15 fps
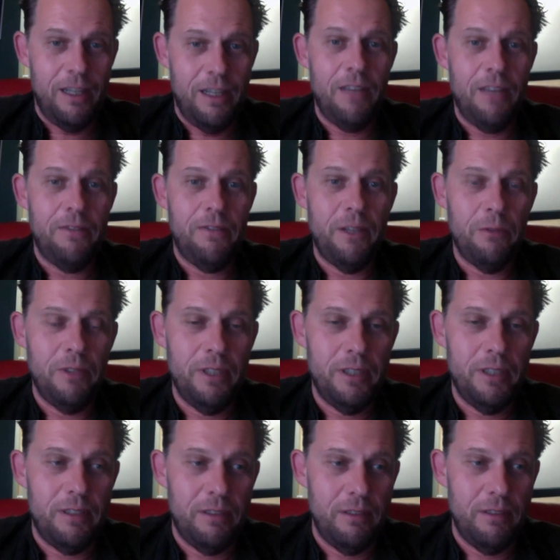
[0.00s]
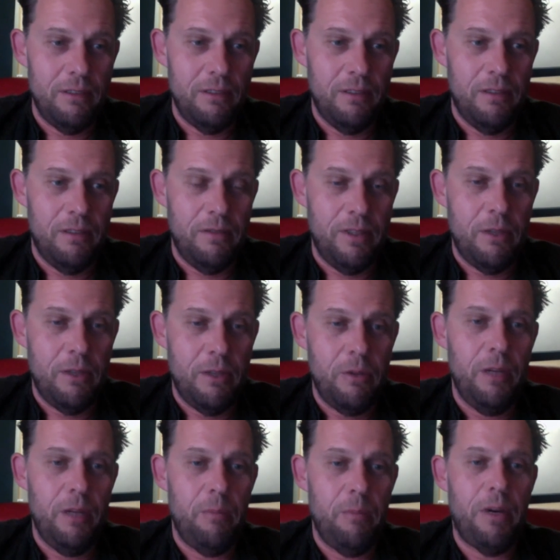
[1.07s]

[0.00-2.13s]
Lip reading: I found it very